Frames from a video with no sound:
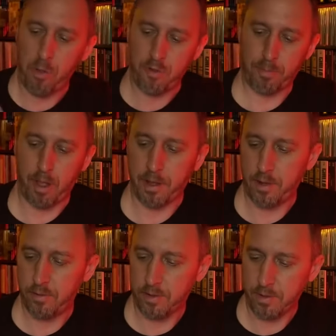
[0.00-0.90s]
these are probably going to
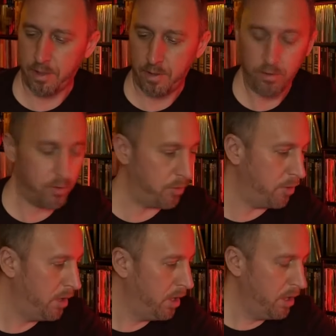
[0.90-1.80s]
just contain two
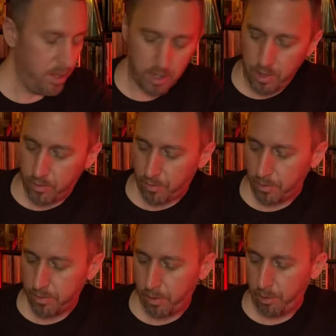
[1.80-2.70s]
each for a
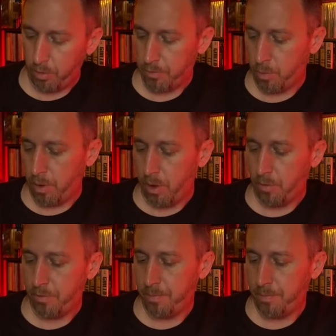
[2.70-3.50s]
total of twelve.